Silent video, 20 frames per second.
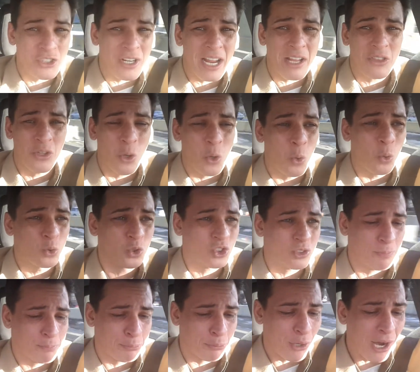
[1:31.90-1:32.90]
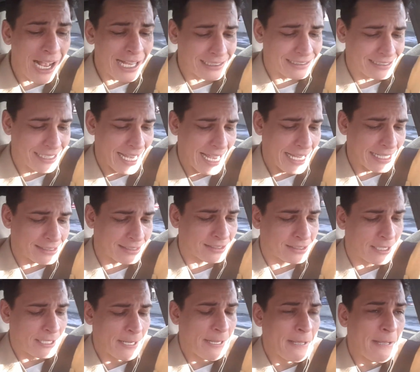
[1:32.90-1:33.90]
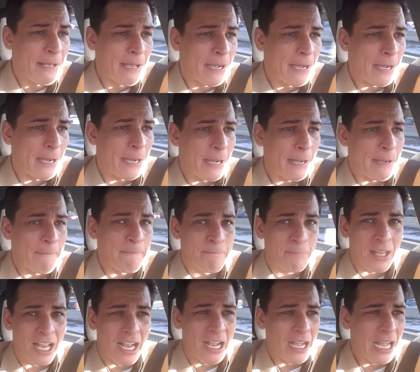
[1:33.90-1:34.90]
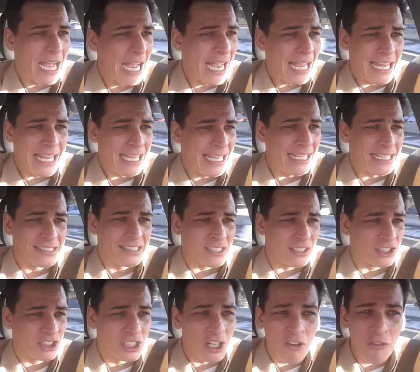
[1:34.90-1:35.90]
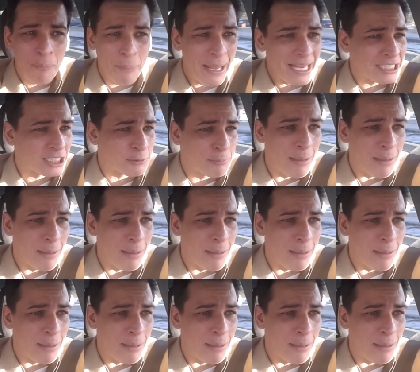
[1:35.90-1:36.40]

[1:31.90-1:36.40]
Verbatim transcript: track the whole process um, it's a self-paced